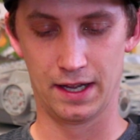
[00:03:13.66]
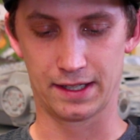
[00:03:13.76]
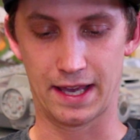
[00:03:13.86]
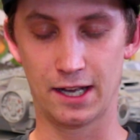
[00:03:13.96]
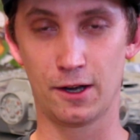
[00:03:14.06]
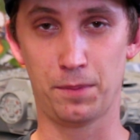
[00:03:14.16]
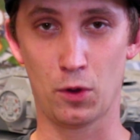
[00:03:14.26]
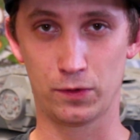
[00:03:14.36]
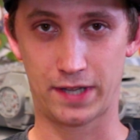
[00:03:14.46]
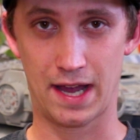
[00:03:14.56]
Canada
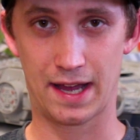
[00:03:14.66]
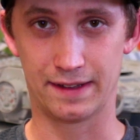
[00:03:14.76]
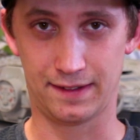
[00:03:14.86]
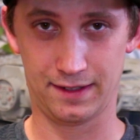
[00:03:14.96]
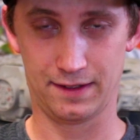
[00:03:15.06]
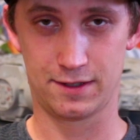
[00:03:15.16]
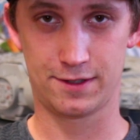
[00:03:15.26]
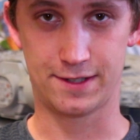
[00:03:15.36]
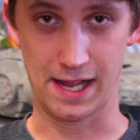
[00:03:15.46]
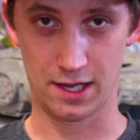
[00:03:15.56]
Post has
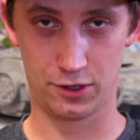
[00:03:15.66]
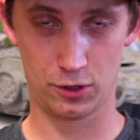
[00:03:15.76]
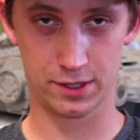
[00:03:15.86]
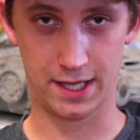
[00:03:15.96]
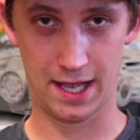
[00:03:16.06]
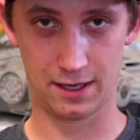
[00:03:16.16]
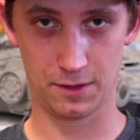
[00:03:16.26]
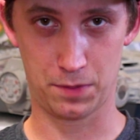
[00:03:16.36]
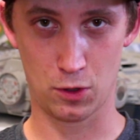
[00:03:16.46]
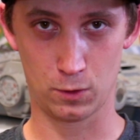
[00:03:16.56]
standard
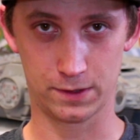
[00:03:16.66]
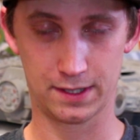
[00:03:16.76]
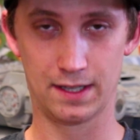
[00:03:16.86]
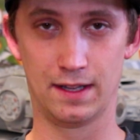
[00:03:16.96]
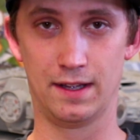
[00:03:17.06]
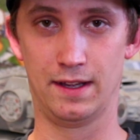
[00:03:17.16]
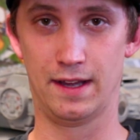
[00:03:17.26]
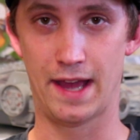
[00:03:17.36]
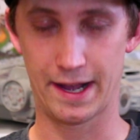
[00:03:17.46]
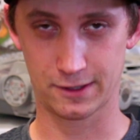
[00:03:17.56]
Canada Post,
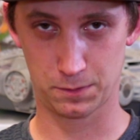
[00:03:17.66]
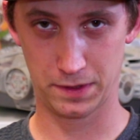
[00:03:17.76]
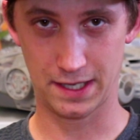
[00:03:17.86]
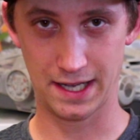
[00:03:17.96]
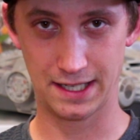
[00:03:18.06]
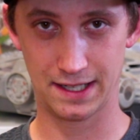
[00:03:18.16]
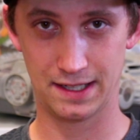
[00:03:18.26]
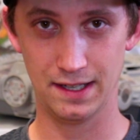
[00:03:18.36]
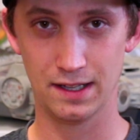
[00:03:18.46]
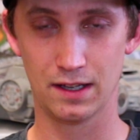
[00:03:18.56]

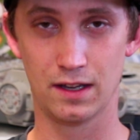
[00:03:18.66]
expedited,